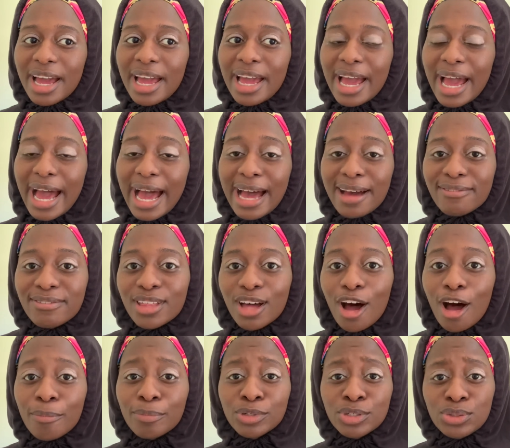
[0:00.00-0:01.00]
have the
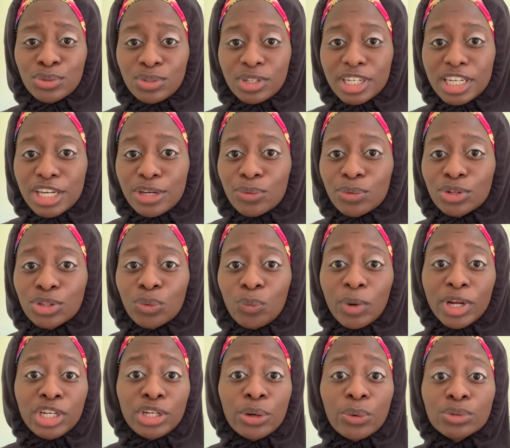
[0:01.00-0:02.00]
opportunity or the
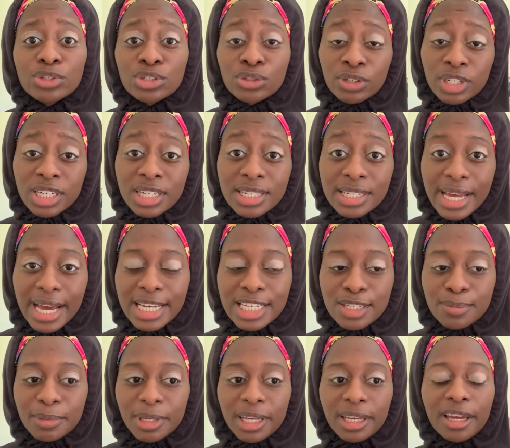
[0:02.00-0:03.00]
window to
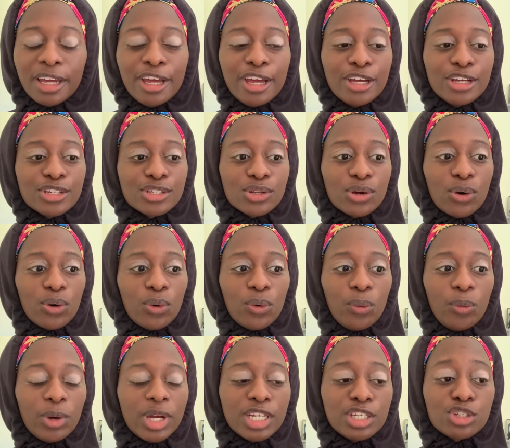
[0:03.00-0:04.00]
criticize me.
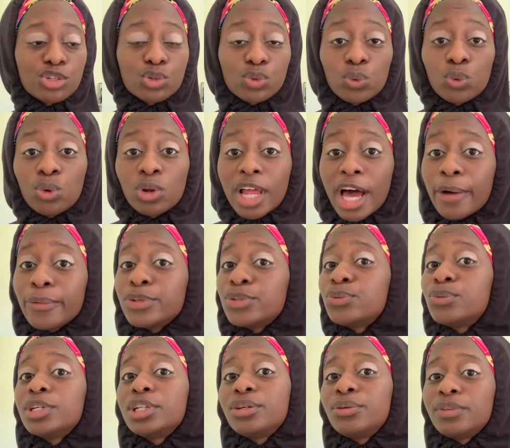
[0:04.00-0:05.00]
So in school, I was
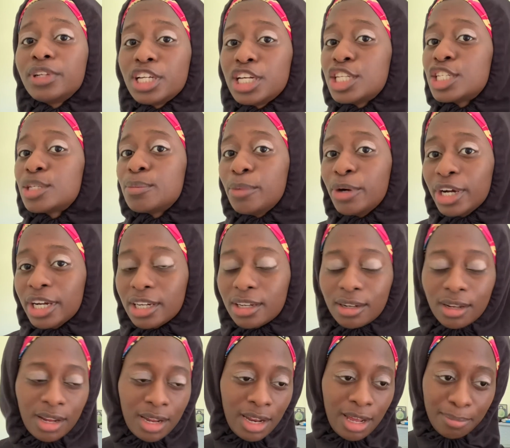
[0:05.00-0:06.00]
really smart,
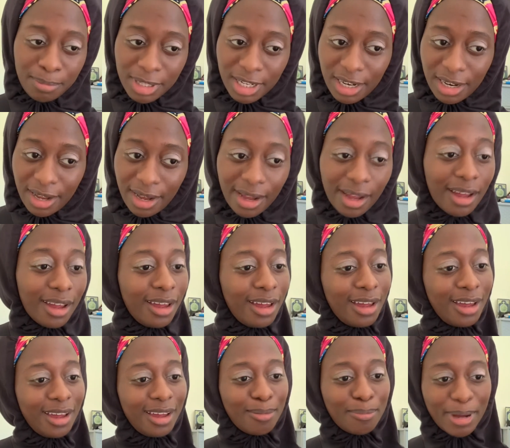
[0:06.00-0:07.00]
alhamdulillah,
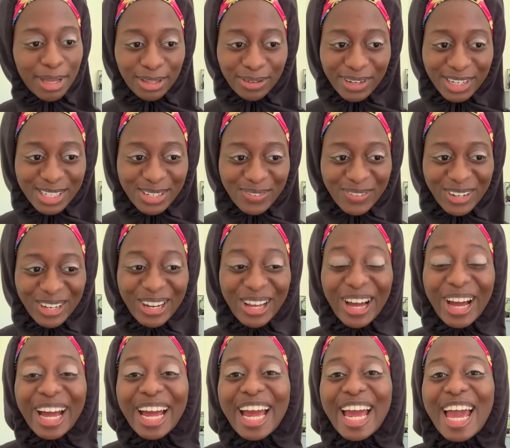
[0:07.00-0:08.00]
by the grace of
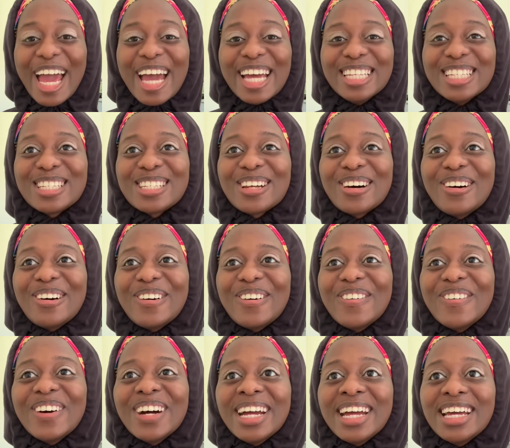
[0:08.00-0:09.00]
Allah. And
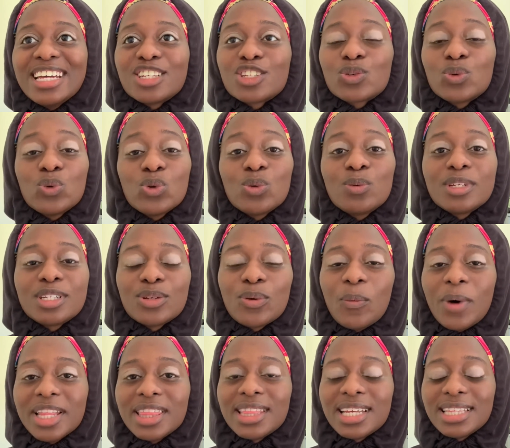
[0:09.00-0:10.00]
so school was the
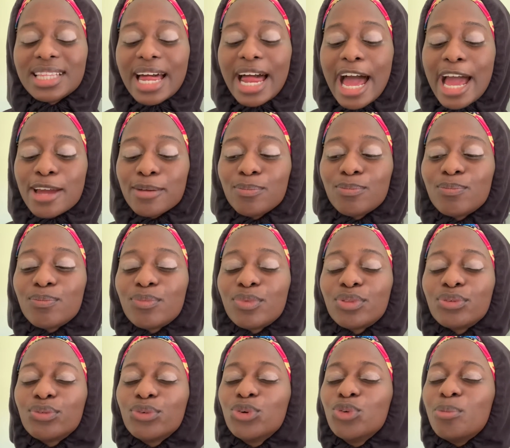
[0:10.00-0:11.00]
one thing that I
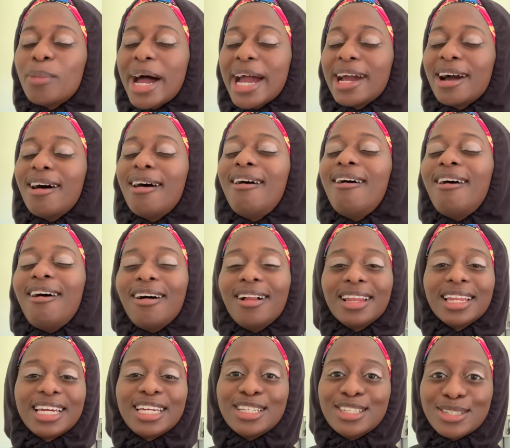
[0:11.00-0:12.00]
threw my
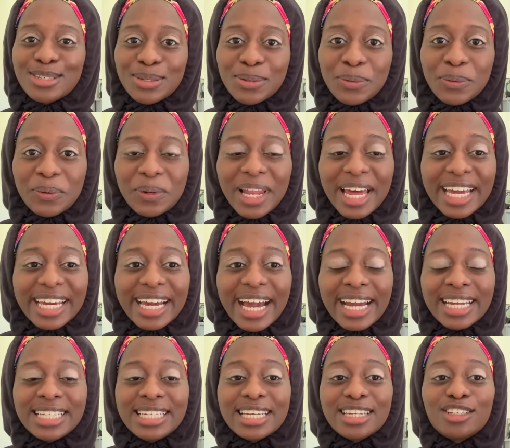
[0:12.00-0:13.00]
all into. Like
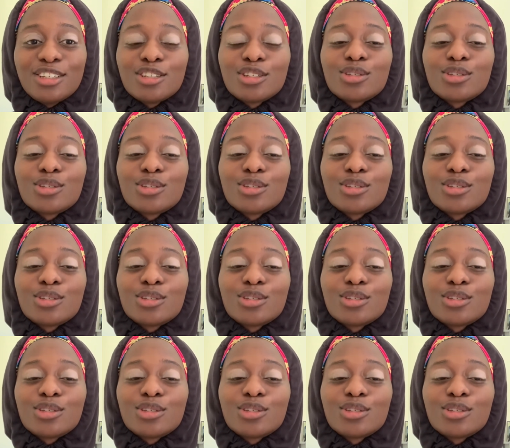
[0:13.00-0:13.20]
I did